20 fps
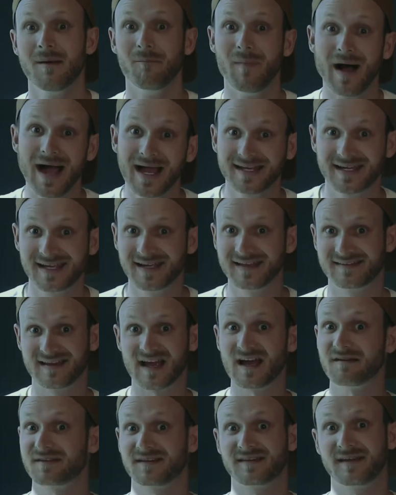My kids
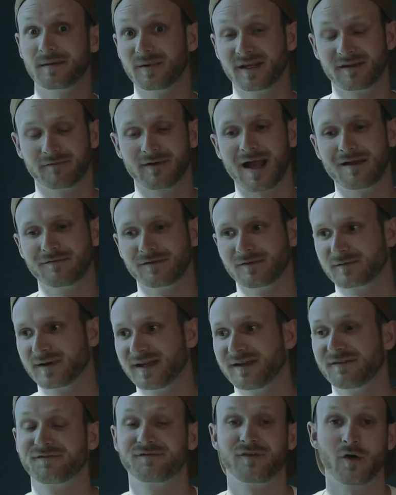have a sibling
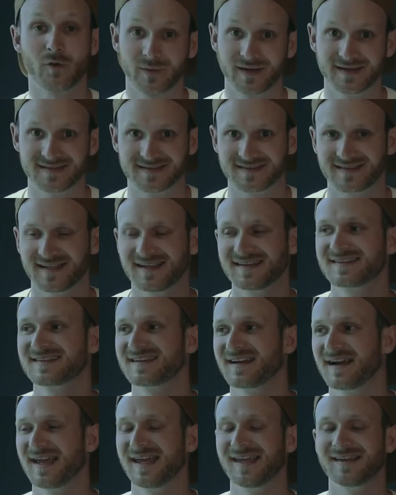rivalry. For instance,
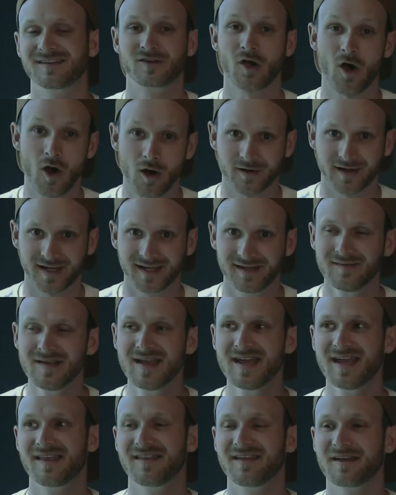in Target
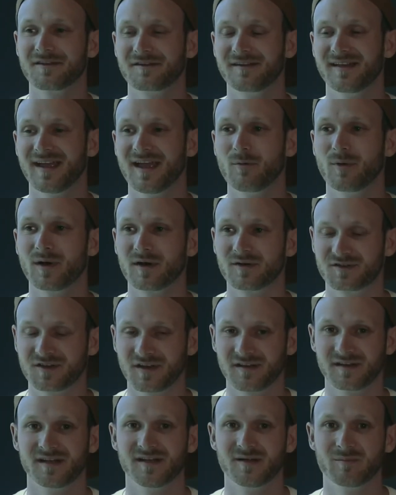the other day, we were
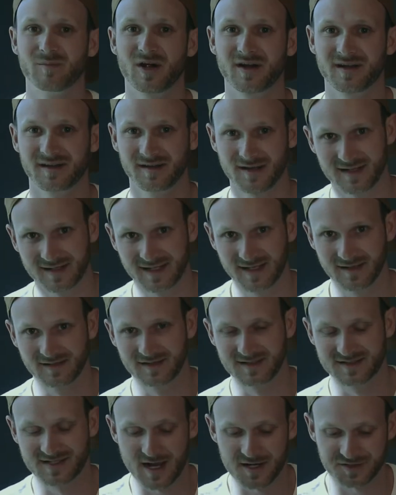chilling in the parking lot, and
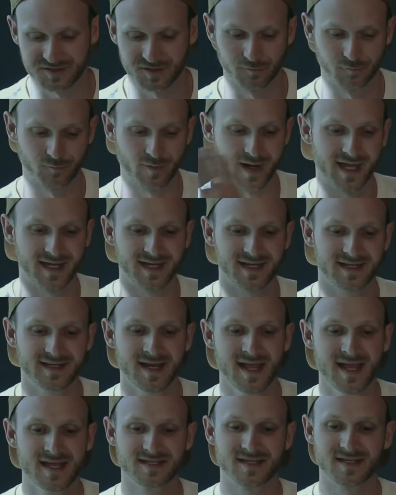Natasha ran
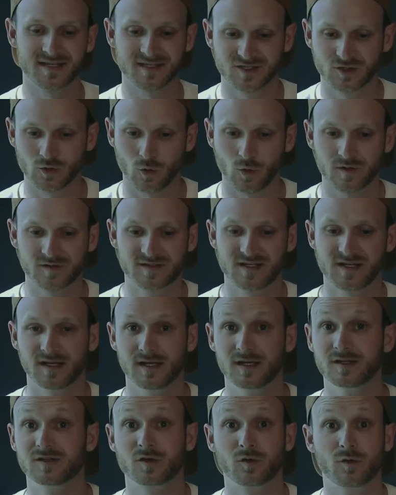into the store
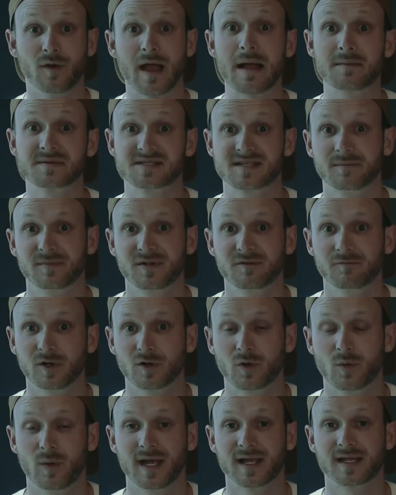to, to grab something
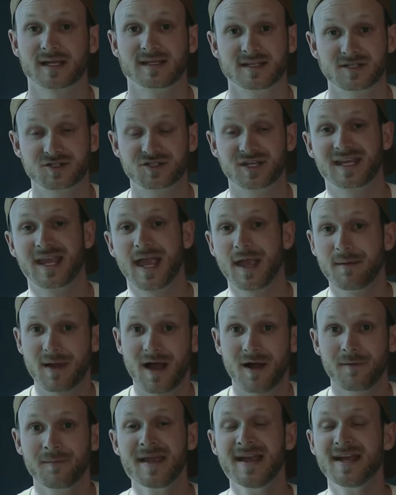real quick, and then she came
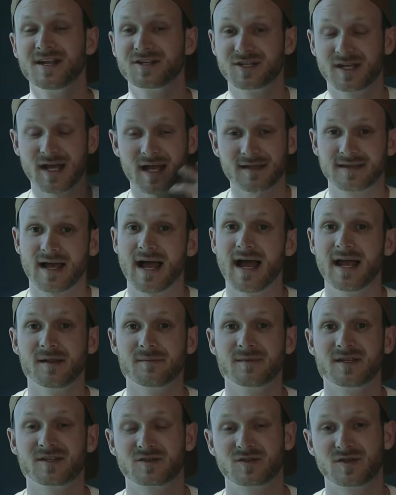out. She got the
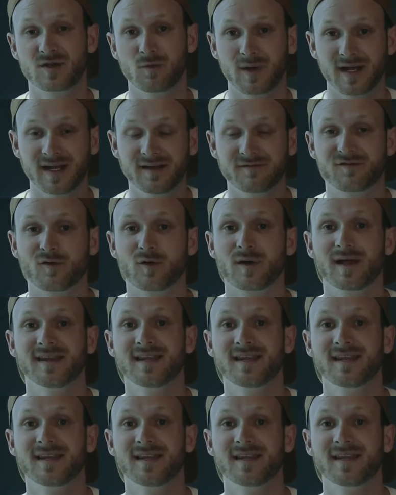item that she she went in for.